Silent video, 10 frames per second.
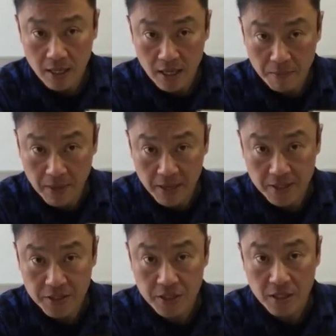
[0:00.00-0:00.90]
it
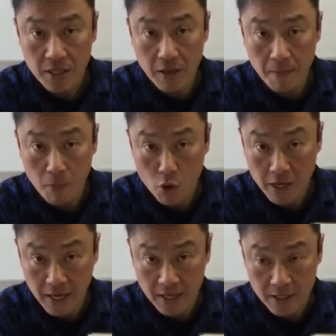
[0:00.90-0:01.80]
means
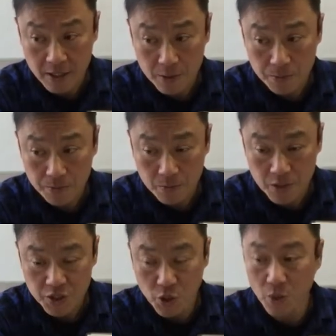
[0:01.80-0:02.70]
morning.
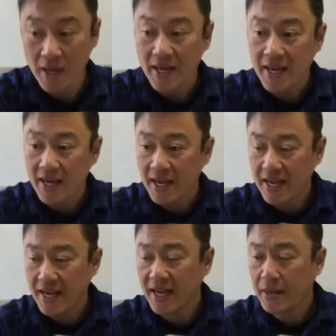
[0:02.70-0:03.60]
So
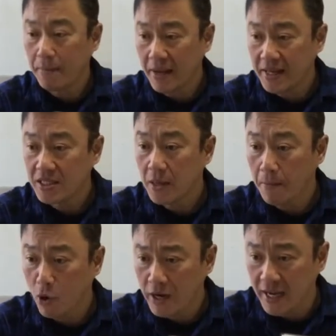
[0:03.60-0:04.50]
it means
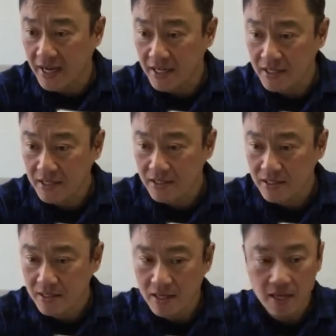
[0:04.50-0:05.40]
morning.
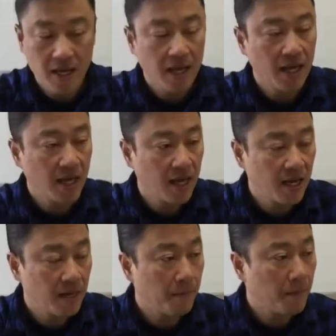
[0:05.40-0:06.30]

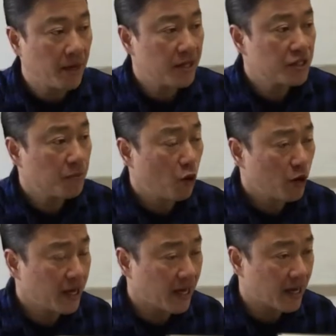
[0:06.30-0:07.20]
It means
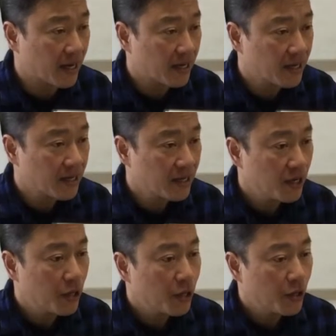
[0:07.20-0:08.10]
morning.
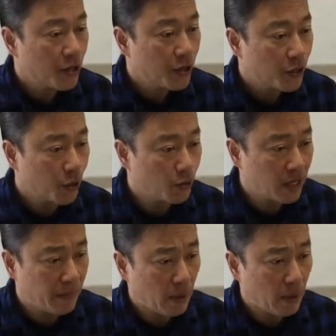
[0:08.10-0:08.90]
So